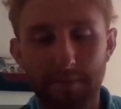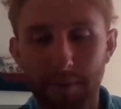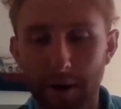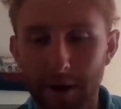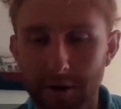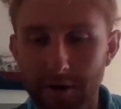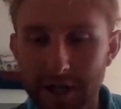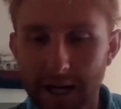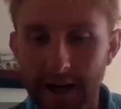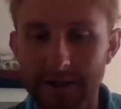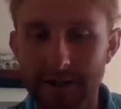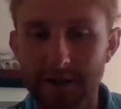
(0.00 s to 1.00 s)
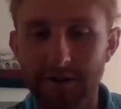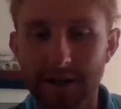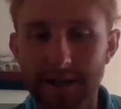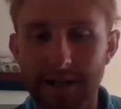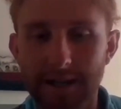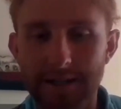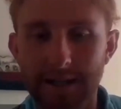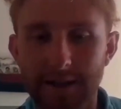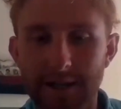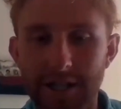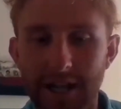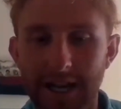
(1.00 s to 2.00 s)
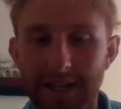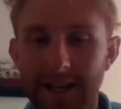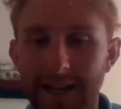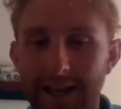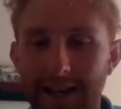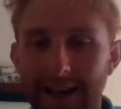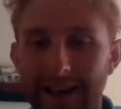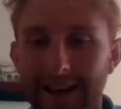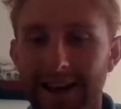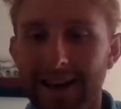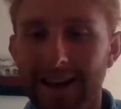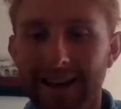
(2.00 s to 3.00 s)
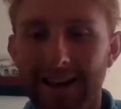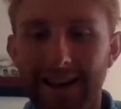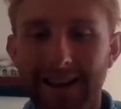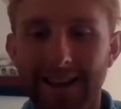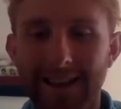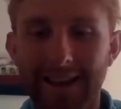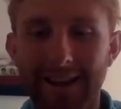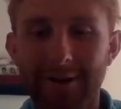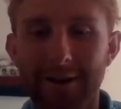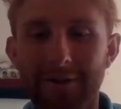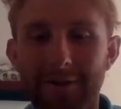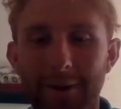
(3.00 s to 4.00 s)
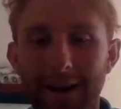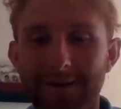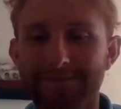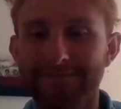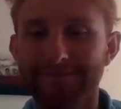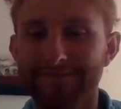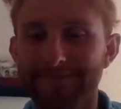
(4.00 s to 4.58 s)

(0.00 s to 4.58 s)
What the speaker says: putting your challenges and your ideas in the chat. Thank you, everyone.